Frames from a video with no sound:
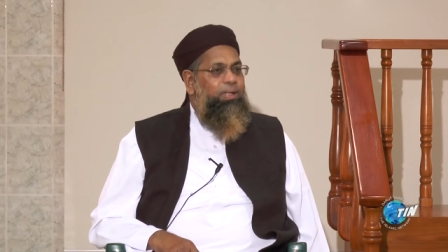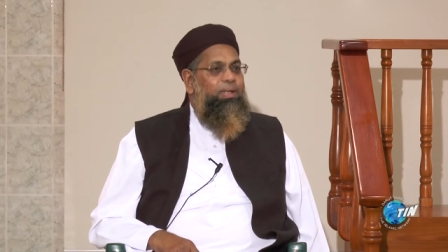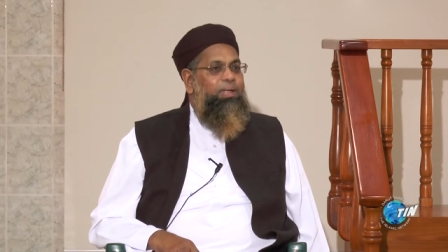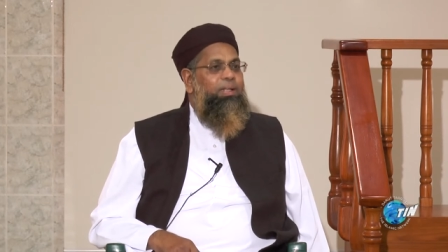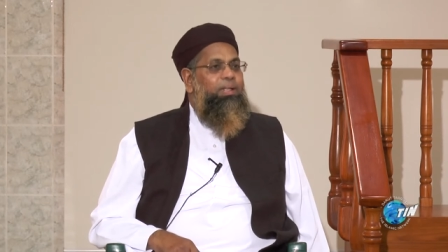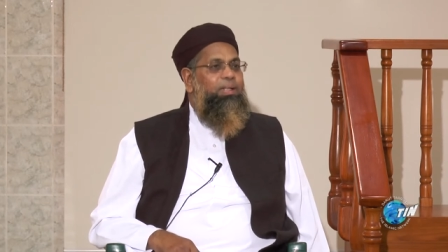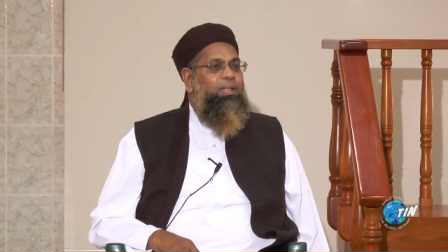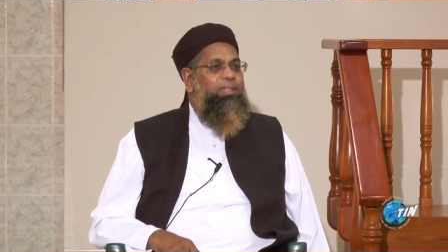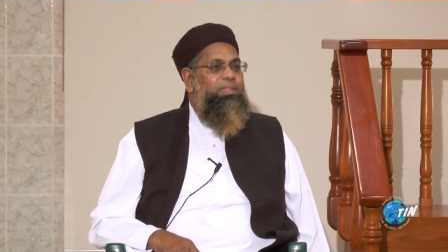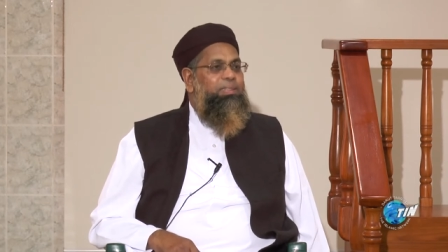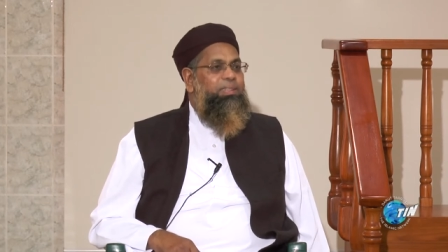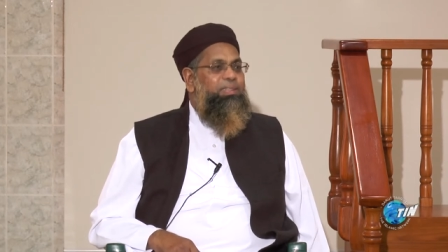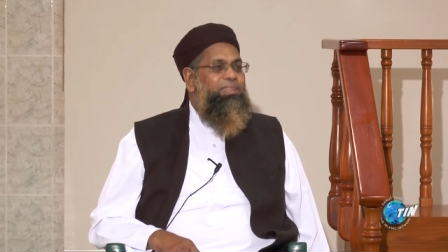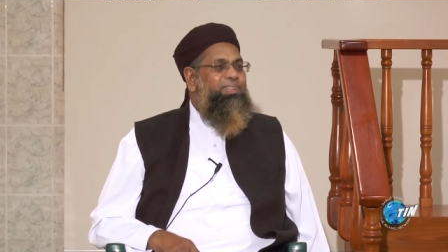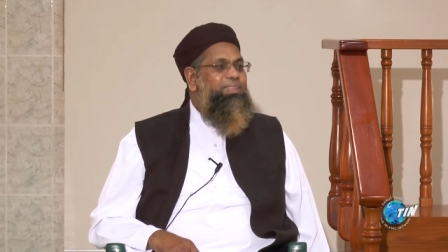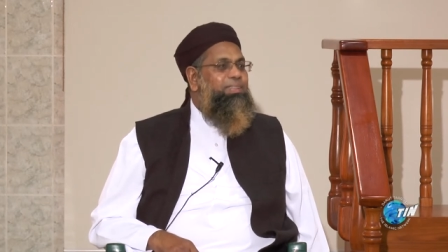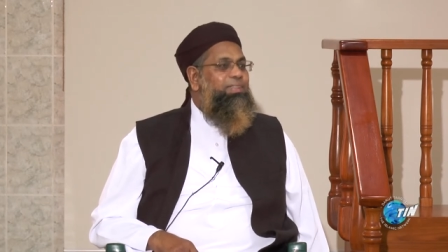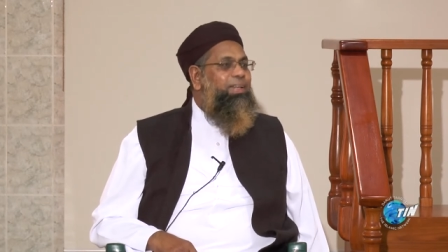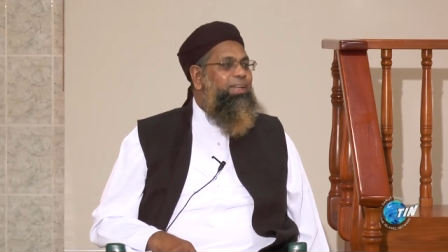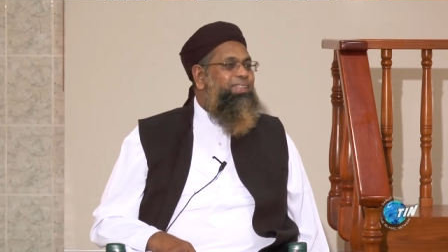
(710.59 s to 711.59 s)
Allah
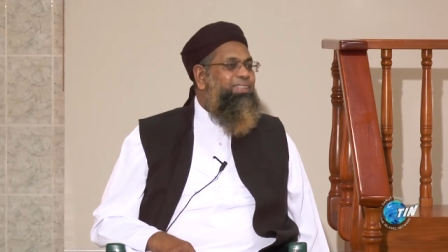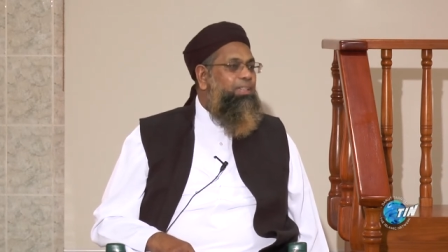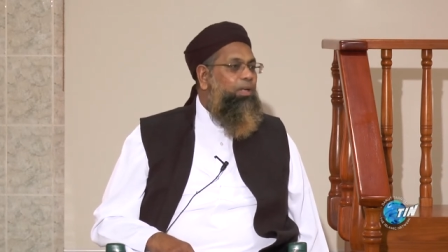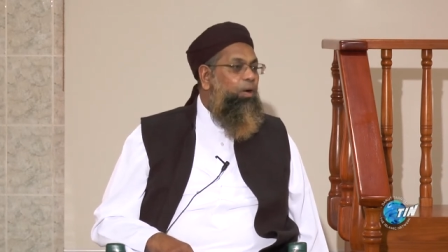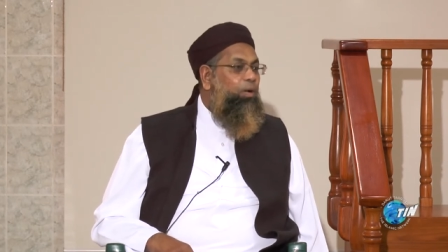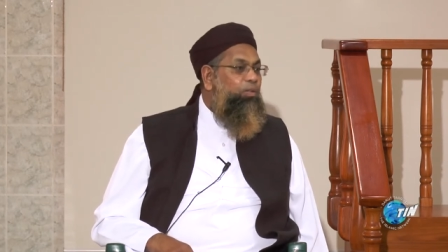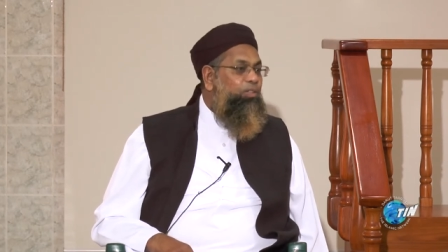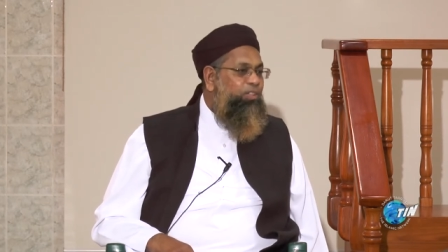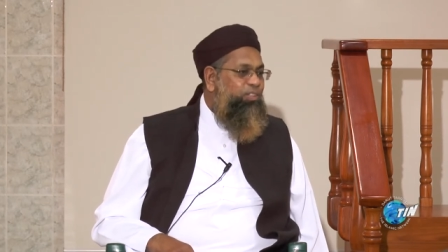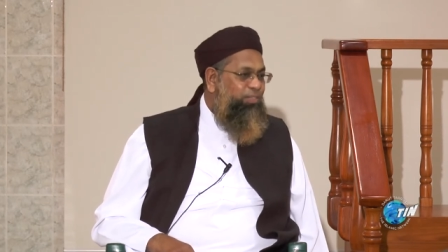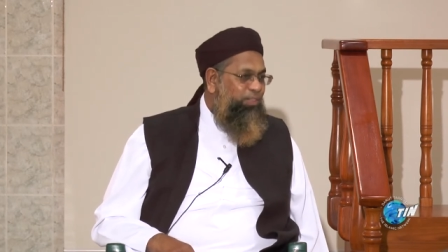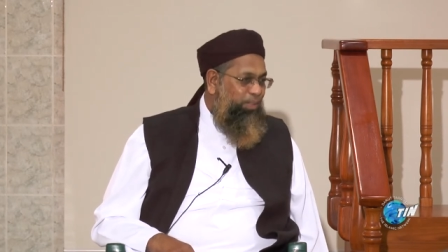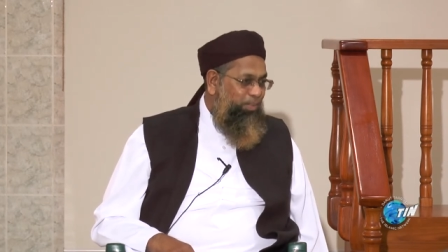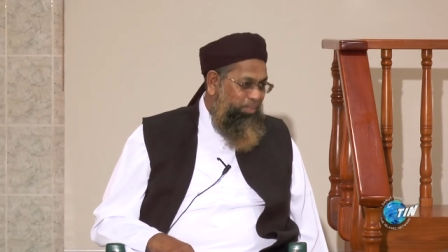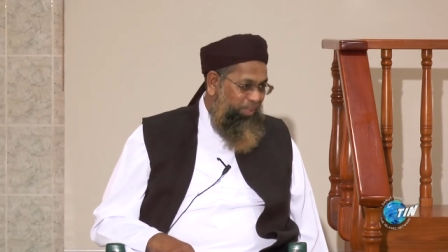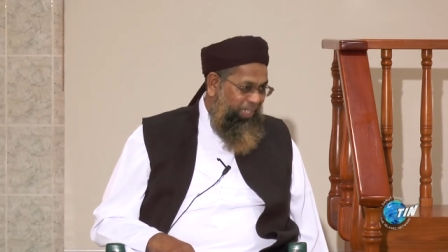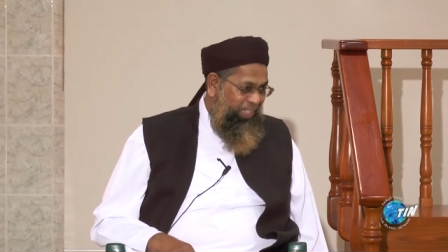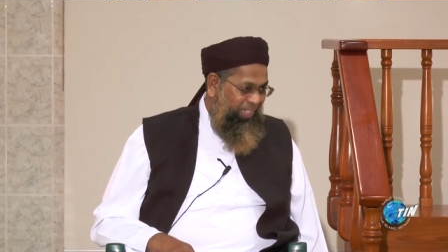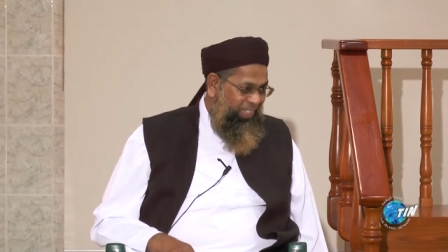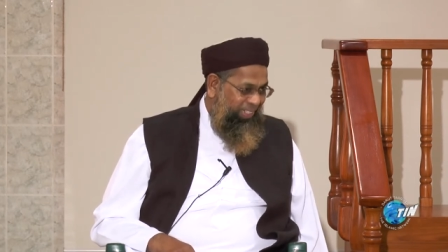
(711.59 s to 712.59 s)
says, Get out from
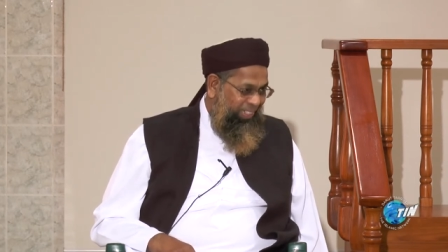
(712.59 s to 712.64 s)
here.